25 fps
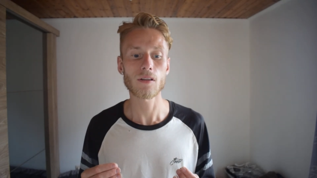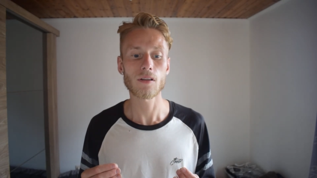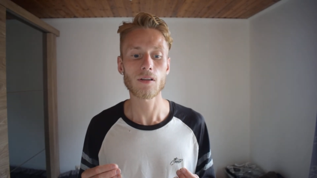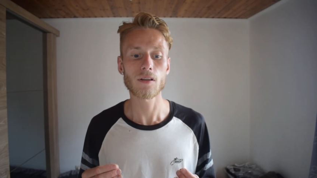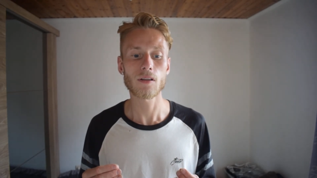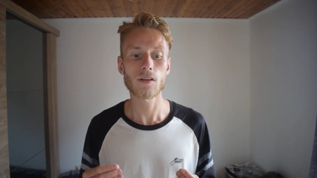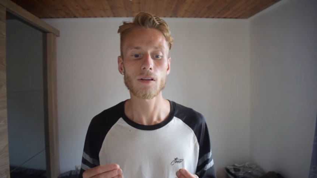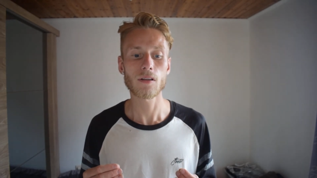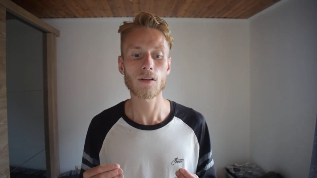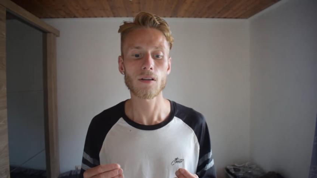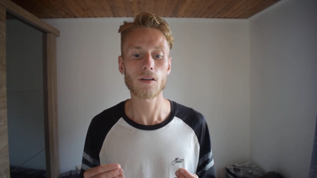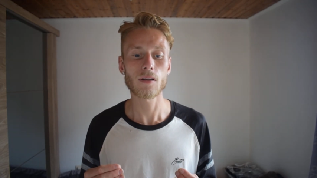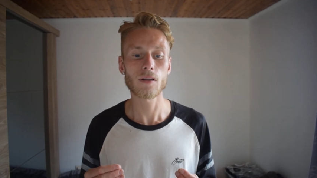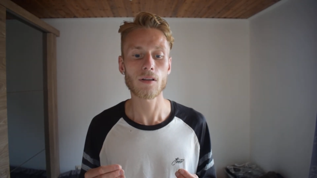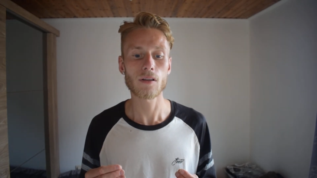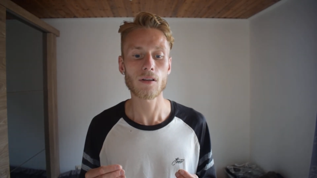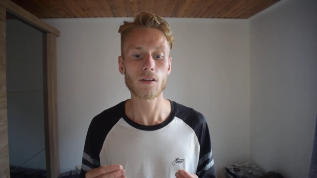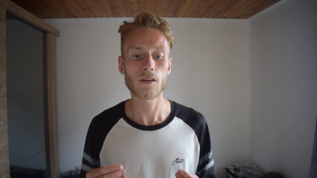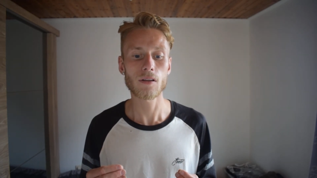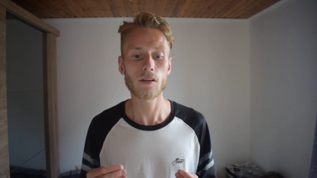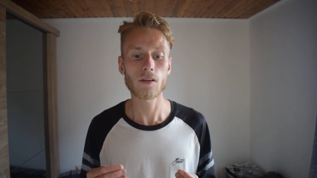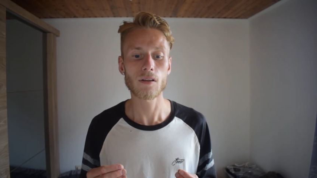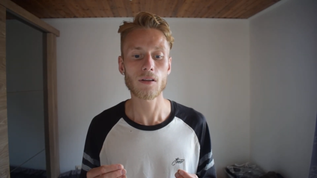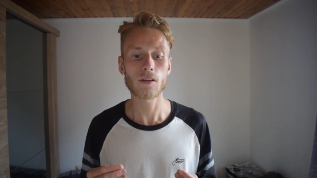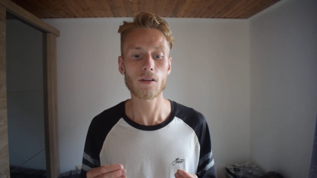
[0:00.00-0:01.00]

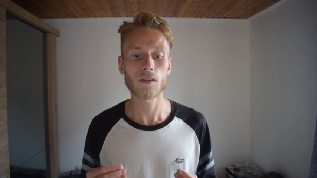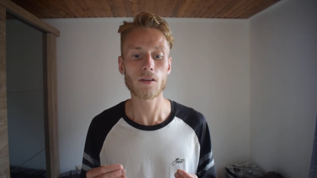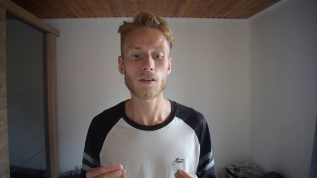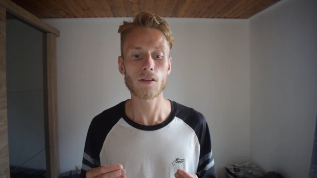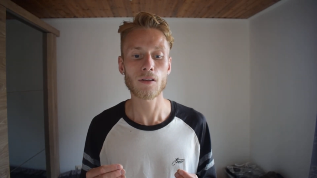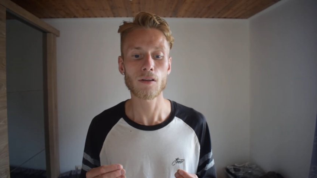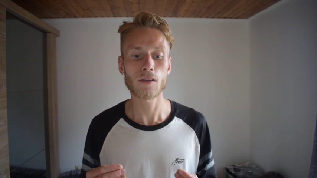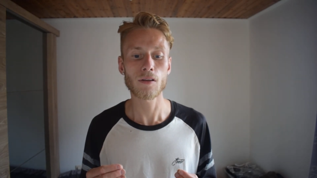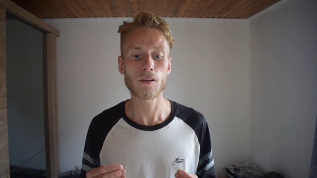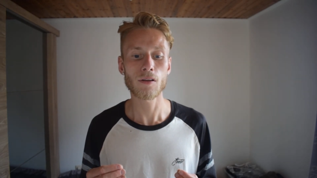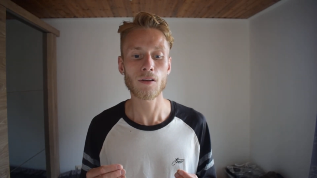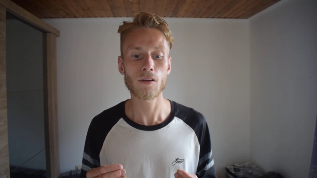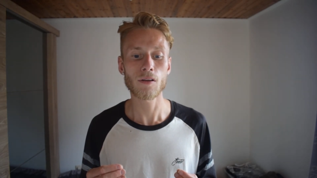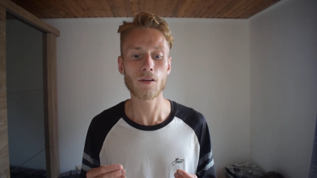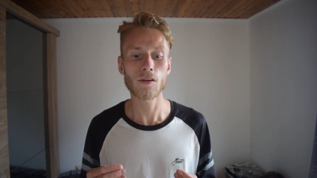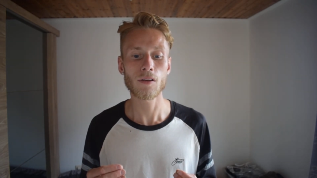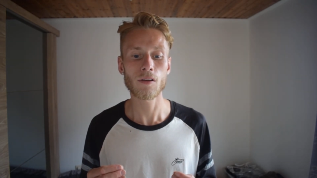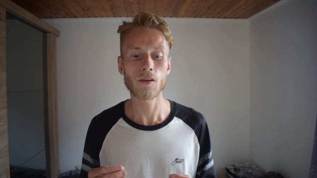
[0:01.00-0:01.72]
Nobody speaks.